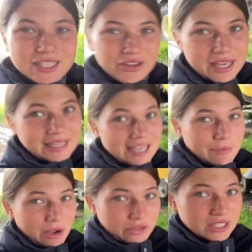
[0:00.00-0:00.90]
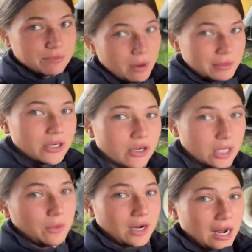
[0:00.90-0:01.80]
go get Nebo because he's probably not going to
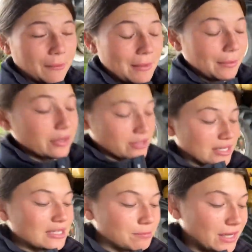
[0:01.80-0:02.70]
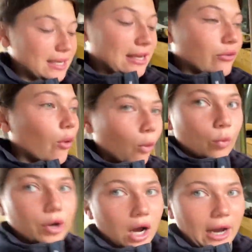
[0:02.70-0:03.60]
want to come in because he's been in all
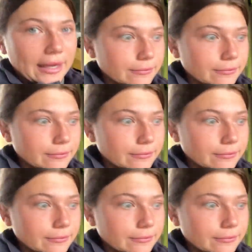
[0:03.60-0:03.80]
night.